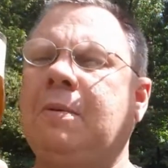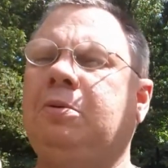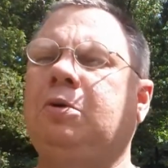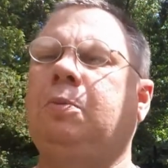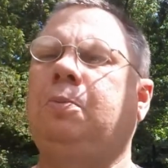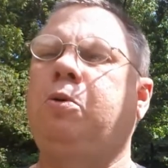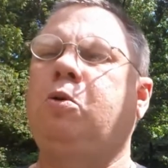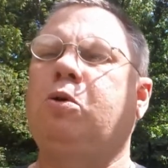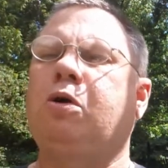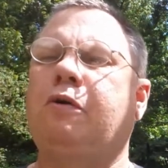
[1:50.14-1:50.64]
able
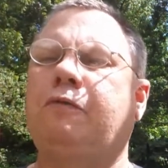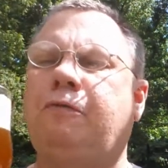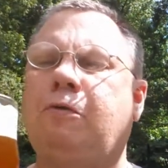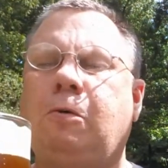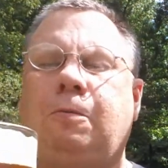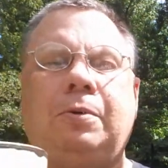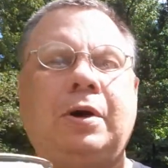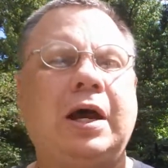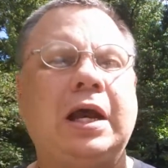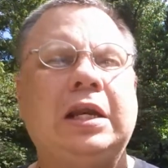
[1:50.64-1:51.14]
to pour a
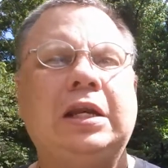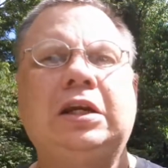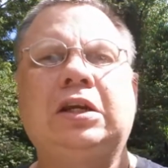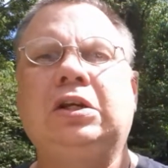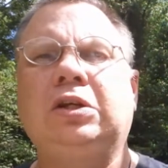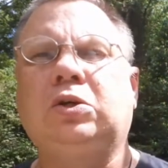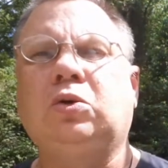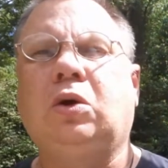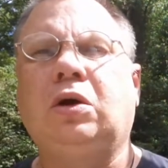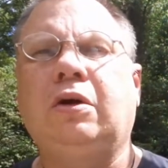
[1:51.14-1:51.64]
full pint and
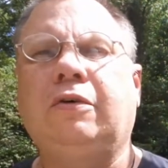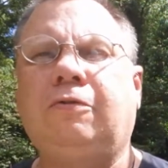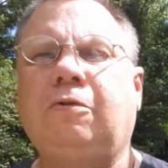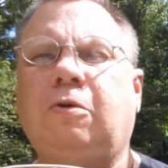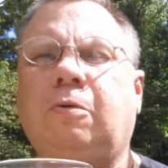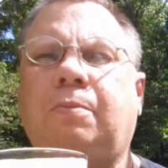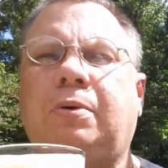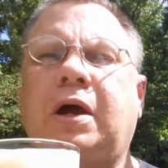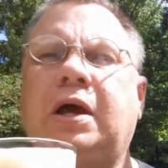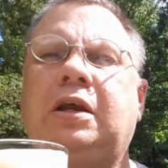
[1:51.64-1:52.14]
enjoy a
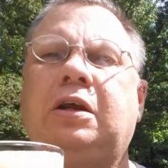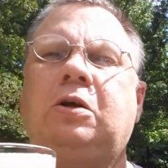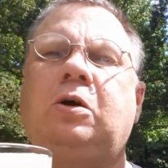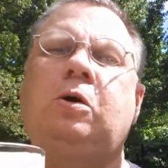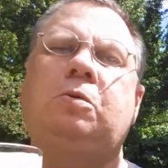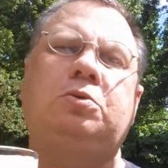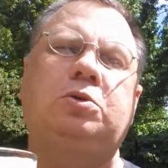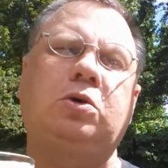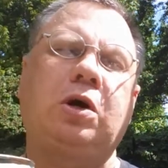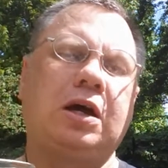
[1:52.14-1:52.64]
full pint at
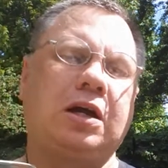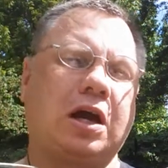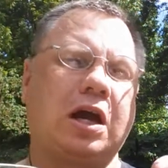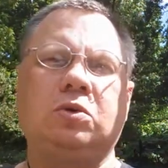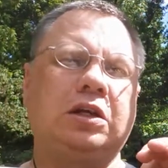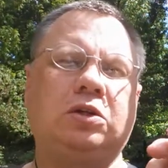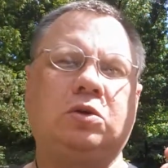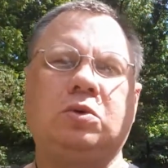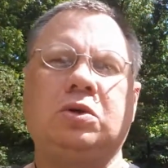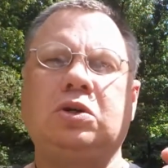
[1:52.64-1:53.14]
home, so
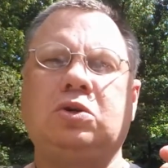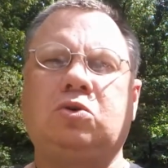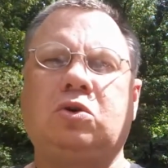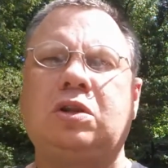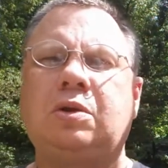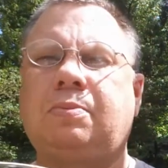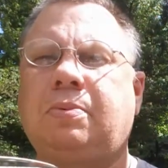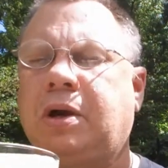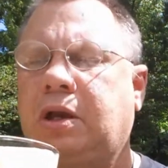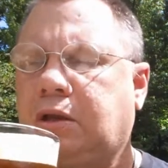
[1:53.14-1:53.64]
I do enjoy
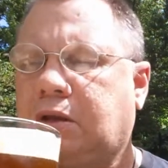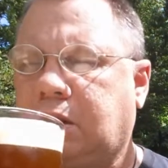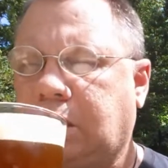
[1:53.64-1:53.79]
the pint